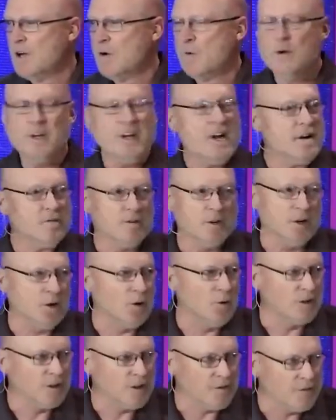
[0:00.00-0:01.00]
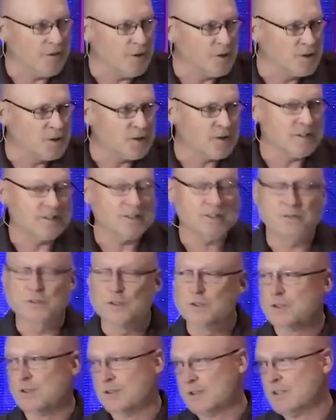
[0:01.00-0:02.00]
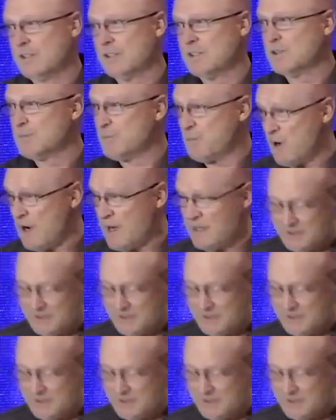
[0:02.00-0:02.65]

We never know what the future is. The future is going to surprise